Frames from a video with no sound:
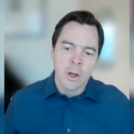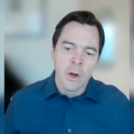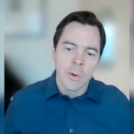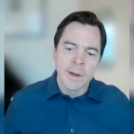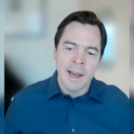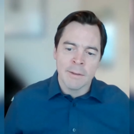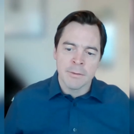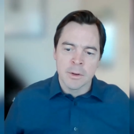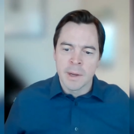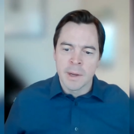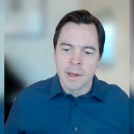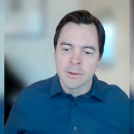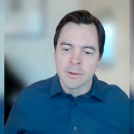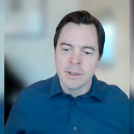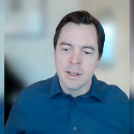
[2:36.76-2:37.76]
going after
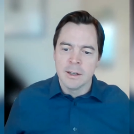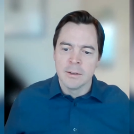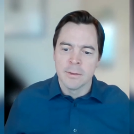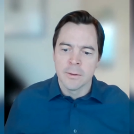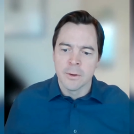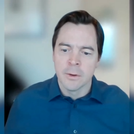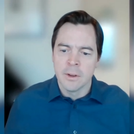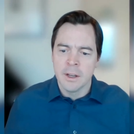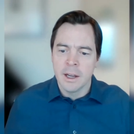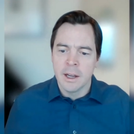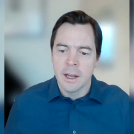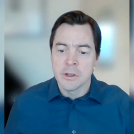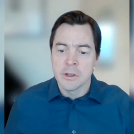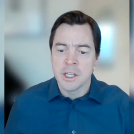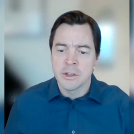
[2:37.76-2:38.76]
metals needed for
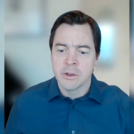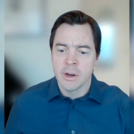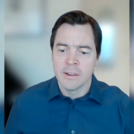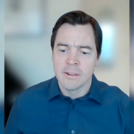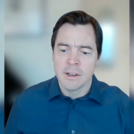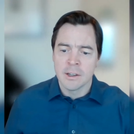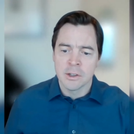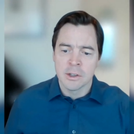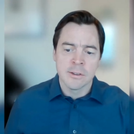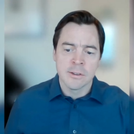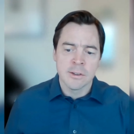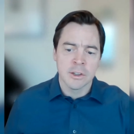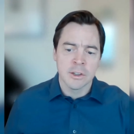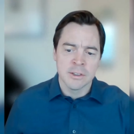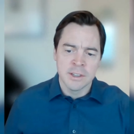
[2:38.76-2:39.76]
the energy transition,
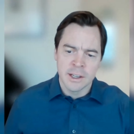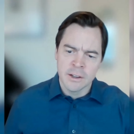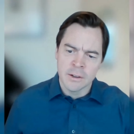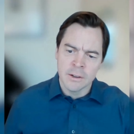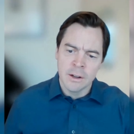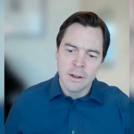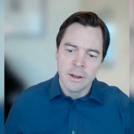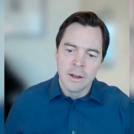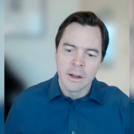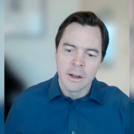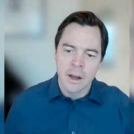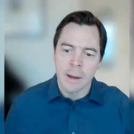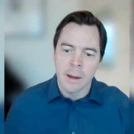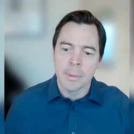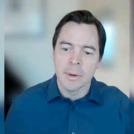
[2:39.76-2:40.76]
such as nickel,
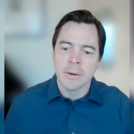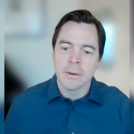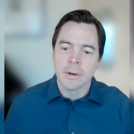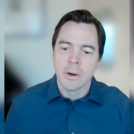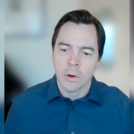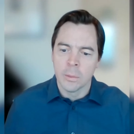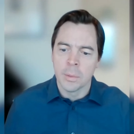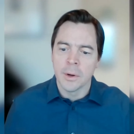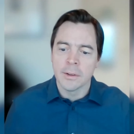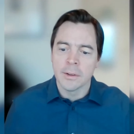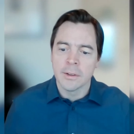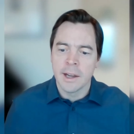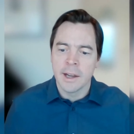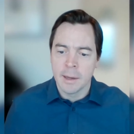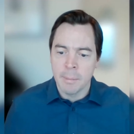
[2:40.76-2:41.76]
copper,
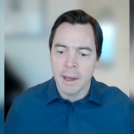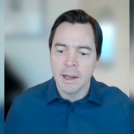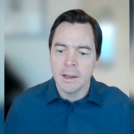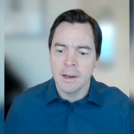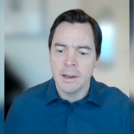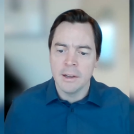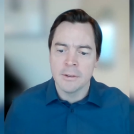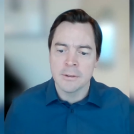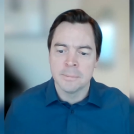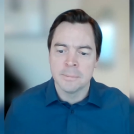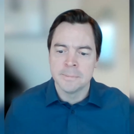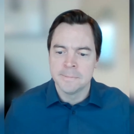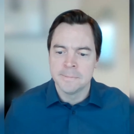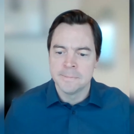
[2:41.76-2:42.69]
cobalt, and manganese.